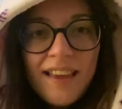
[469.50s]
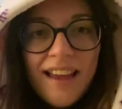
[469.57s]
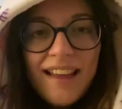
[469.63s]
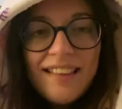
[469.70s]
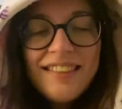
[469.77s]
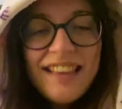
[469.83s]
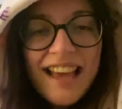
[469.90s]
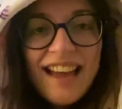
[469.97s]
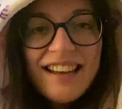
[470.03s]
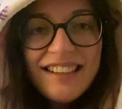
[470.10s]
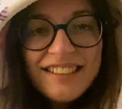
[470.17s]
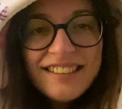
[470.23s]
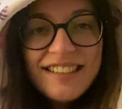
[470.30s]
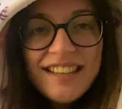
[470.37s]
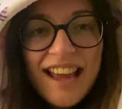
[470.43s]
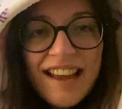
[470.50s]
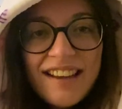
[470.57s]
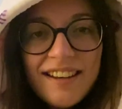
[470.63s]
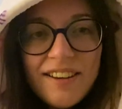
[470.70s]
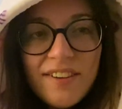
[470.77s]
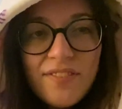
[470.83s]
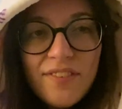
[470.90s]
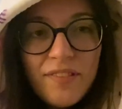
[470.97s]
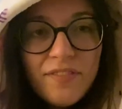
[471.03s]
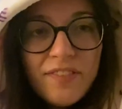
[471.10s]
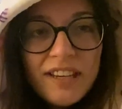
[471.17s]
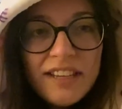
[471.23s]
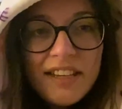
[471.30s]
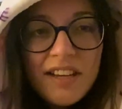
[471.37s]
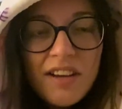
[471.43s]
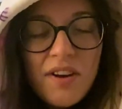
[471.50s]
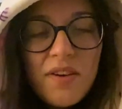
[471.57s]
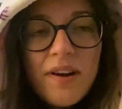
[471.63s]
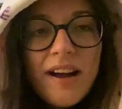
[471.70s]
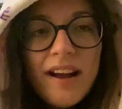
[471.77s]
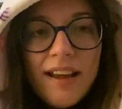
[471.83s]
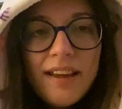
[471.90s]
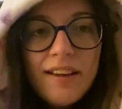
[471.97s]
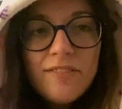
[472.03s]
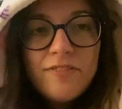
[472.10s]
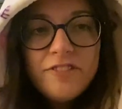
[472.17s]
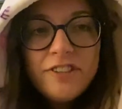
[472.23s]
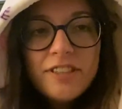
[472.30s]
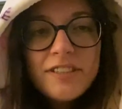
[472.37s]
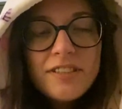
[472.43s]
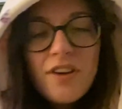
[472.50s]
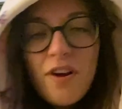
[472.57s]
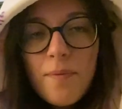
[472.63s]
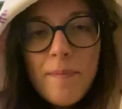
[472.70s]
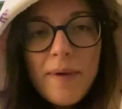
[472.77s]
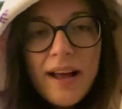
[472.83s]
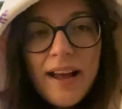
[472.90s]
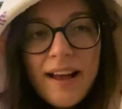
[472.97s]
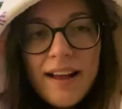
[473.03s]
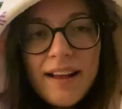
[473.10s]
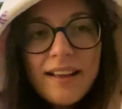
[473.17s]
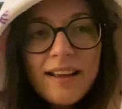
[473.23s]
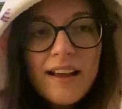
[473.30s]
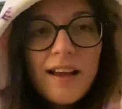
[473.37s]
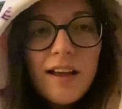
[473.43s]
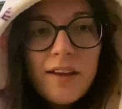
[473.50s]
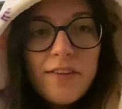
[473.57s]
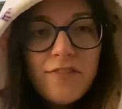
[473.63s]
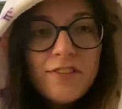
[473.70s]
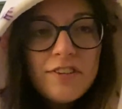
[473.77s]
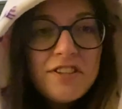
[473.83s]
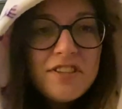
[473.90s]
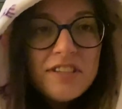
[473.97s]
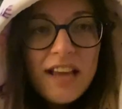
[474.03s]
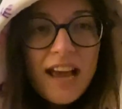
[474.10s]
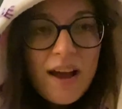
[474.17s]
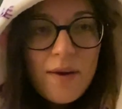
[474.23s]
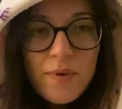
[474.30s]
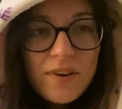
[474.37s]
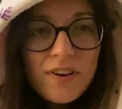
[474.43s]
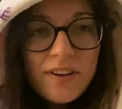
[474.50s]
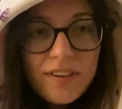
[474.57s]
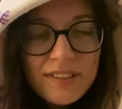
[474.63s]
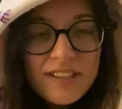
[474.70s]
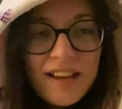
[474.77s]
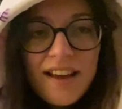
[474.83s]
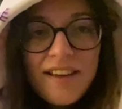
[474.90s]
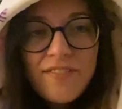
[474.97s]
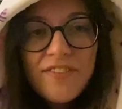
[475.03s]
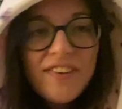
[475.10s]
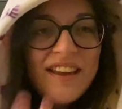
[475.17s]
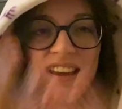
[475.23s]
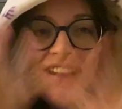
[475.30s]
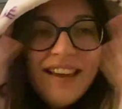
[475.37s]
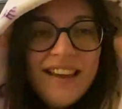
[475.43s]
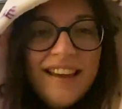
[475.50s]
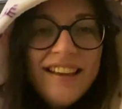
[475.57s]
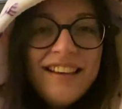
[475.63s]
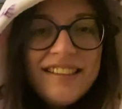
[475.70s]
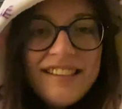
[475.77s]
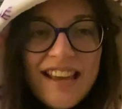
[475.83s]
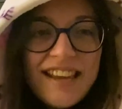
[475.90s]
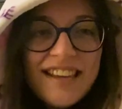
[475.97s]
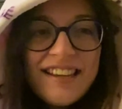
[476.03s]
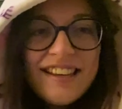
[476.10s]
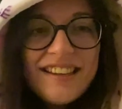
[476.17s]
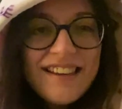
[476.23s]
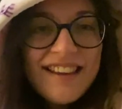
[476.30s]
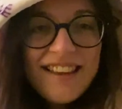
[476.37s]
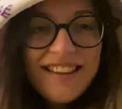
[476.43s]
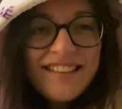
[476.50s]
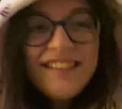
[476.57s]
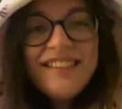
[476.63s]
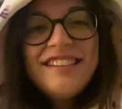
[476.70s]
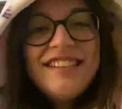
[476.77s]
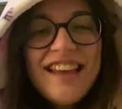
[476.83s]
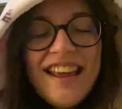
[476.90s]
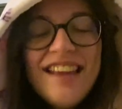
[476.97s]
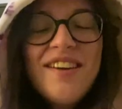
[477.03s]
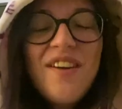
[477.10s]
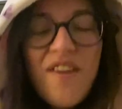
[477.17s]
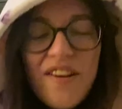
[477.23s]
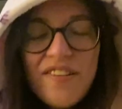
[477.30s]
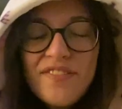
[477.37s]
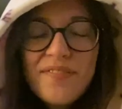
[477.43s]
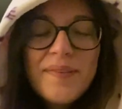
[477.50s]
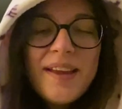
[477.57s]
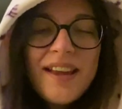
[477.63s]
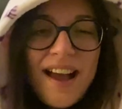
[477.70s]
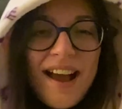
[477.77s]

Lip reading: And that is the end of the video. I have just got back. I've showered. I've taken the day off me.